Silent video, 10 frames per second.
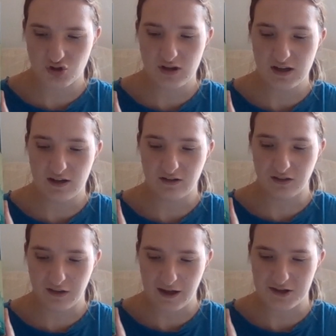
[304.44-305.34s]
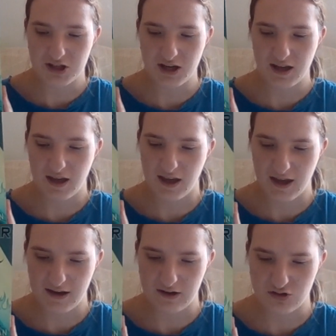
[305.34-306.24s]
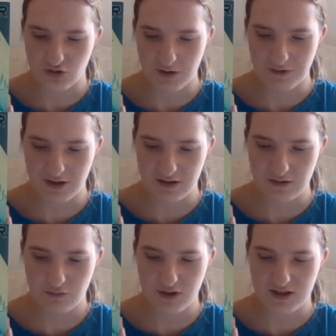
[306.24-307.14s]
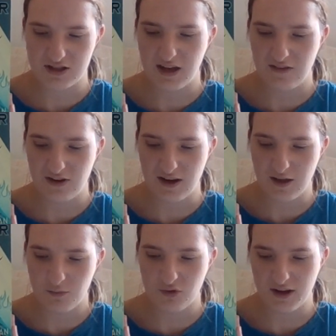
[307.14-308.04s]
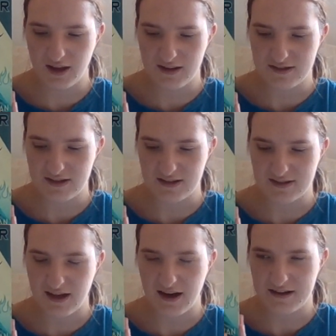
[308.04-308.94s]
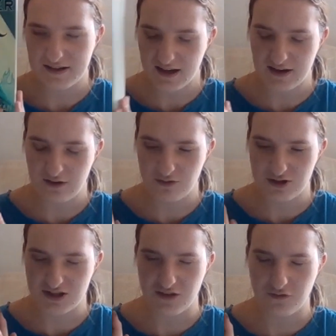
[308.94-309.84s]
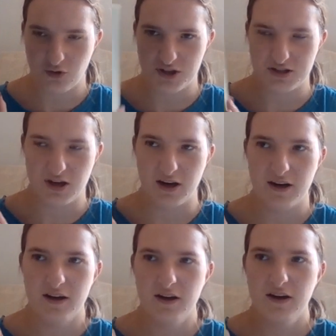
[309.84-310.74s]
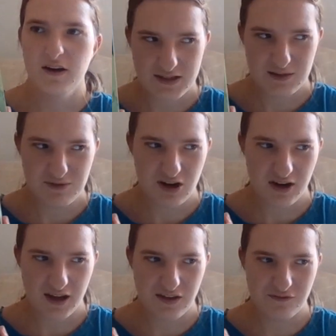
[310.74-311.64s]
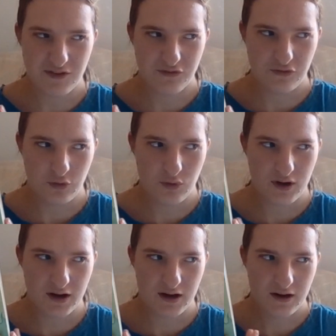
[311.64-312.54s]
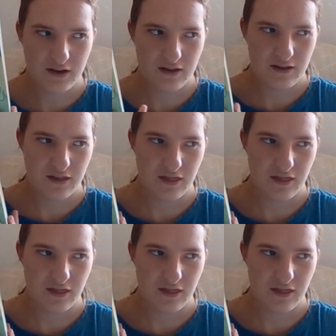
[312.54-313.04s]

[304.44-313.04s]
intrigue, logic, and enjoyment, which gave it an 8.86 out of 10, which is a 4 star. My TBR game for